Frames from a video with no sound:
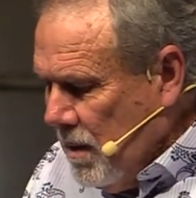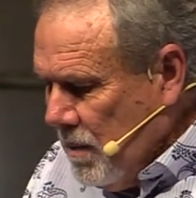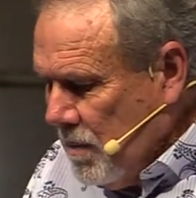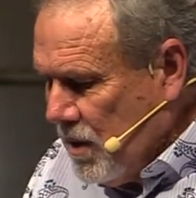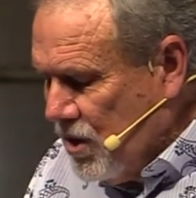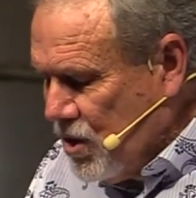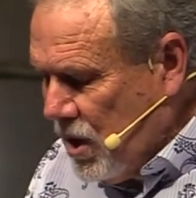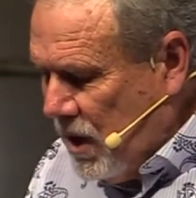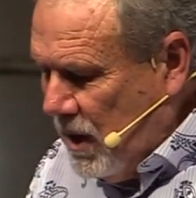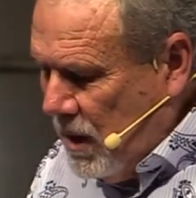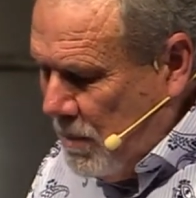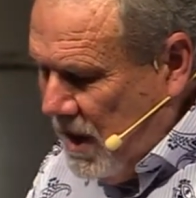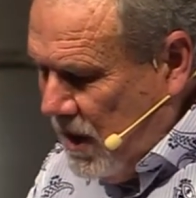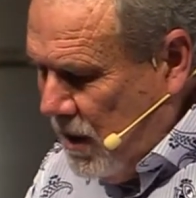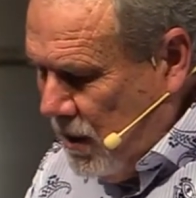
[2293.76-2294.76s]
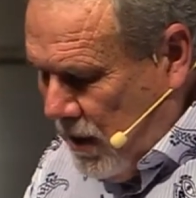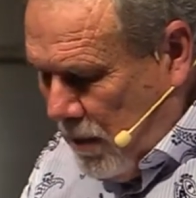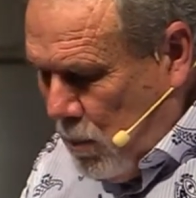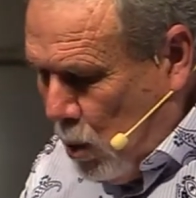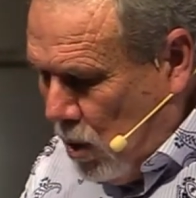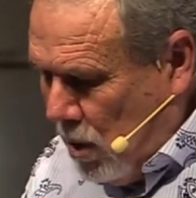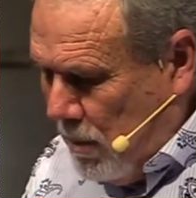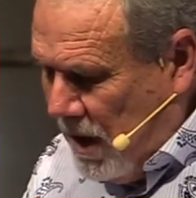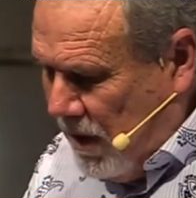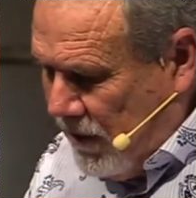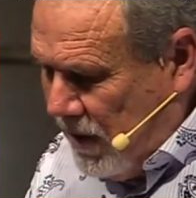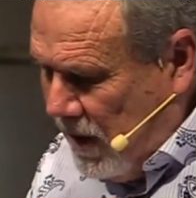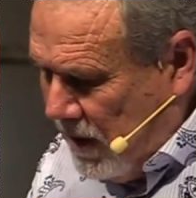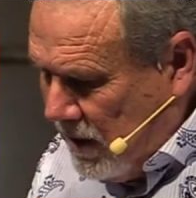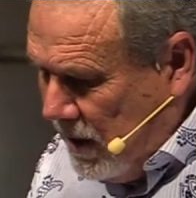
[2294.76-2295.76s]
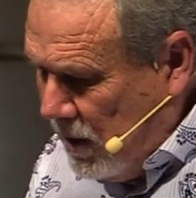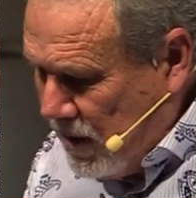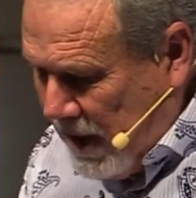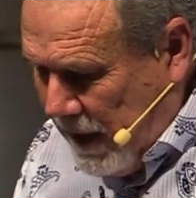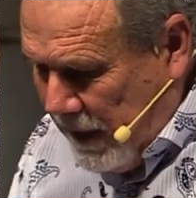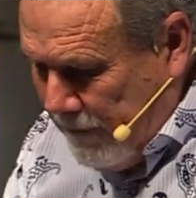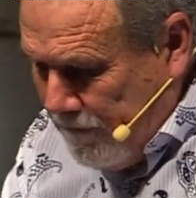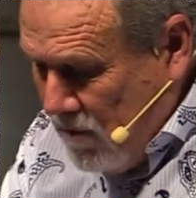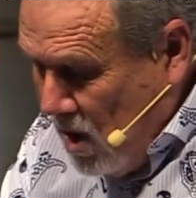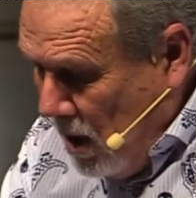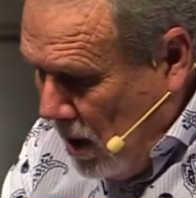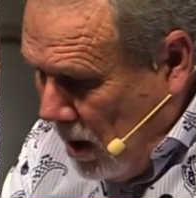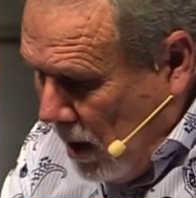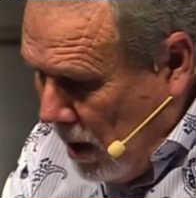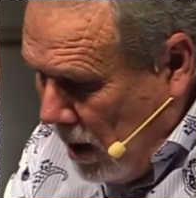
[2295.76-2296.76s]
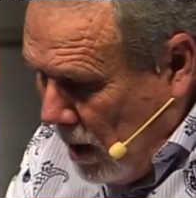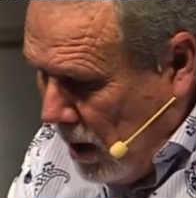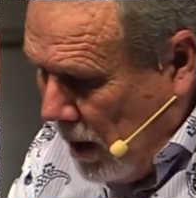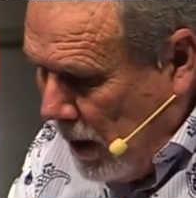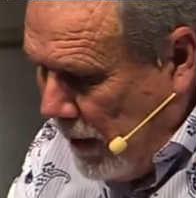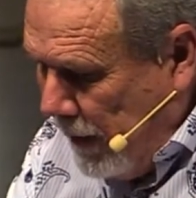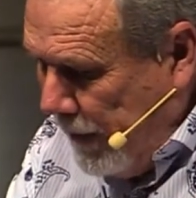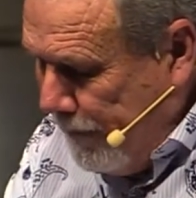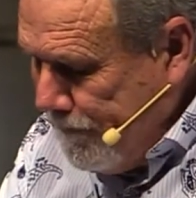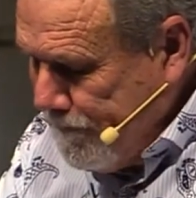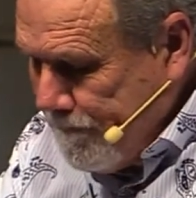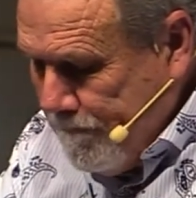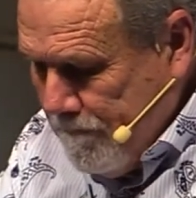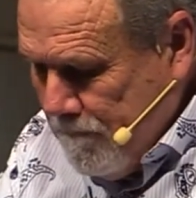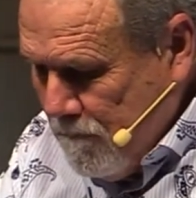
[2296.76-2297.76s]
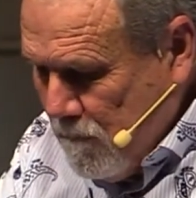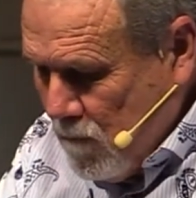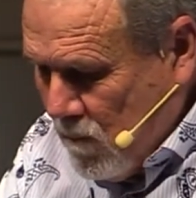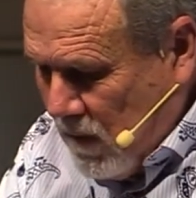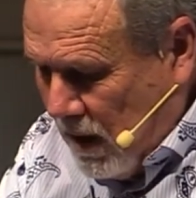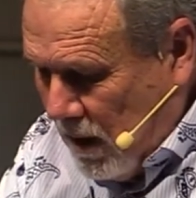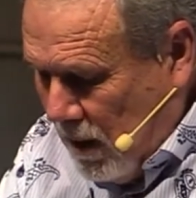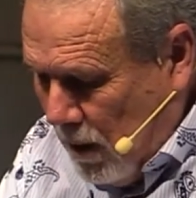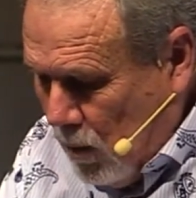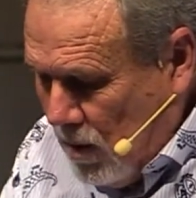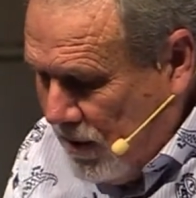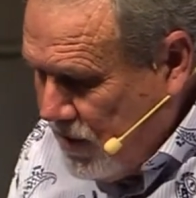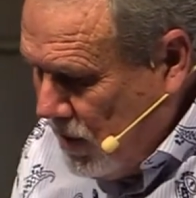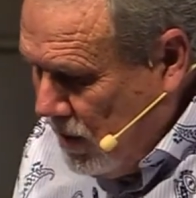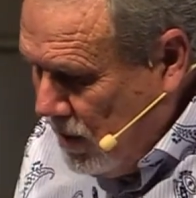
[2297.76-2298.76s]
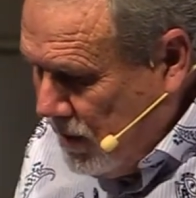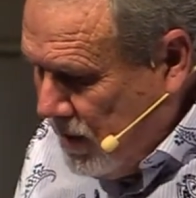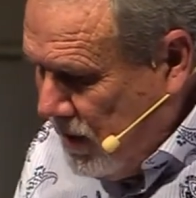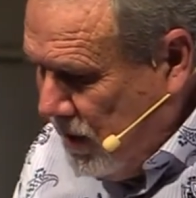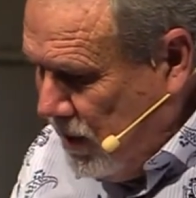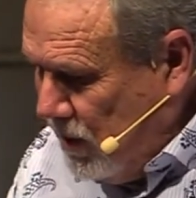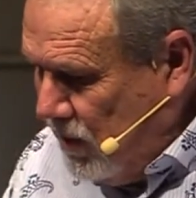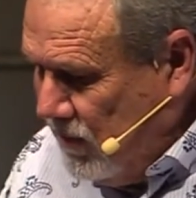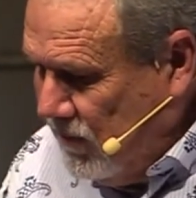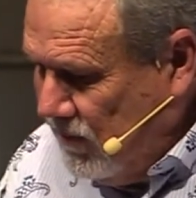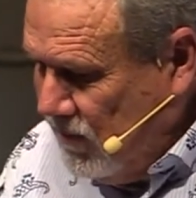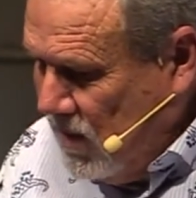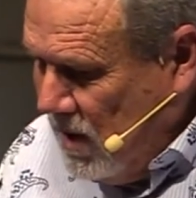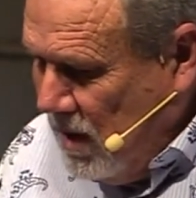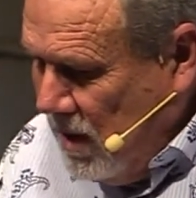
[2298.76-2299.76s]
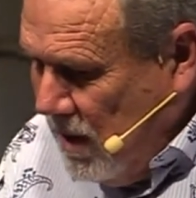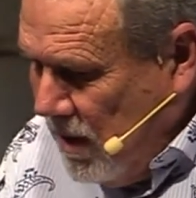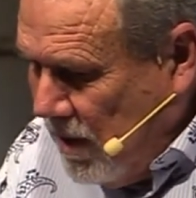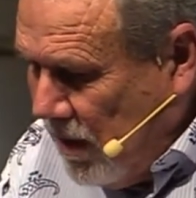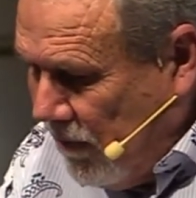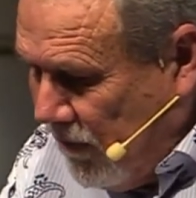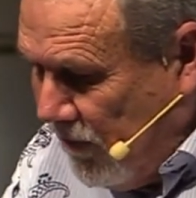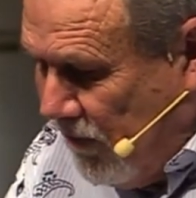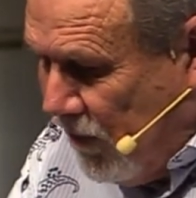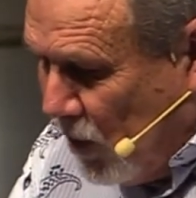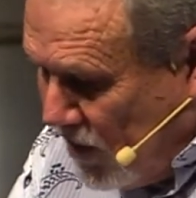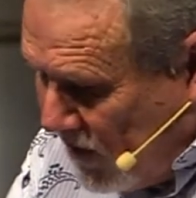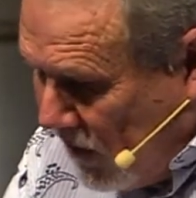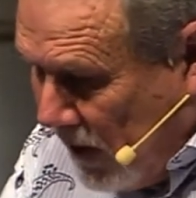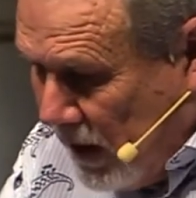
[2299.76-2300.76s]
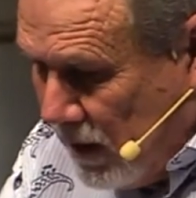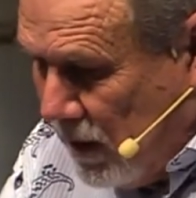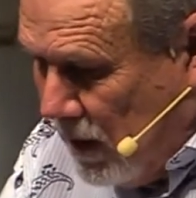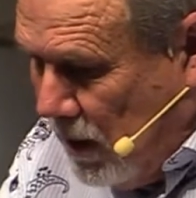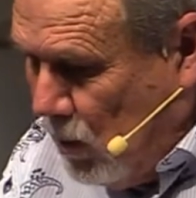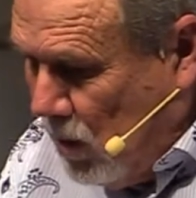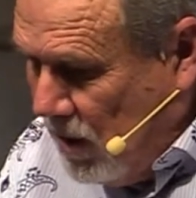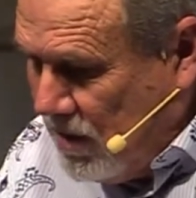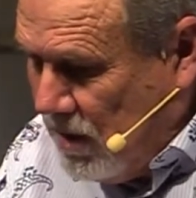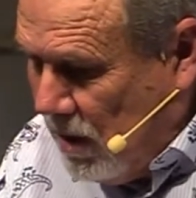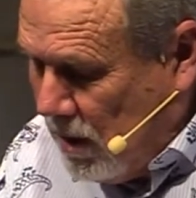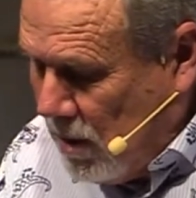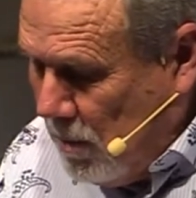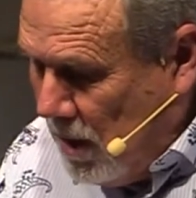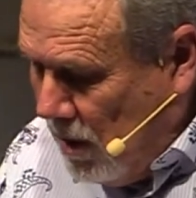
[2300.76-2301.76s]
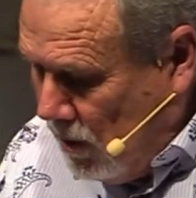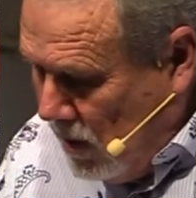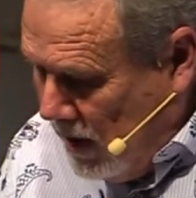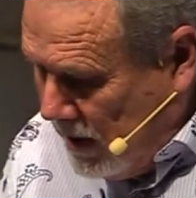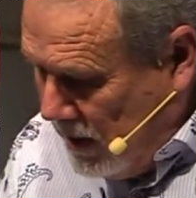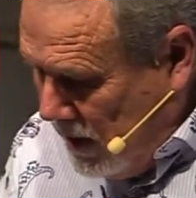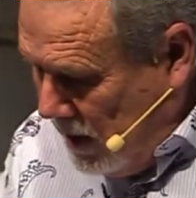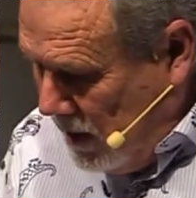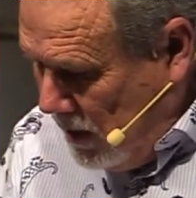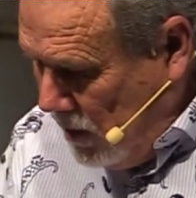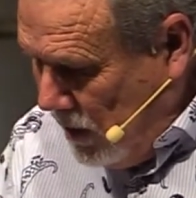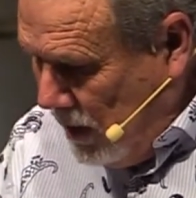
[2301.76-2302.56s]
Because you're going to be hearing more about that. Okay. Um, I want to turn to the first thing that I want to talk about right now.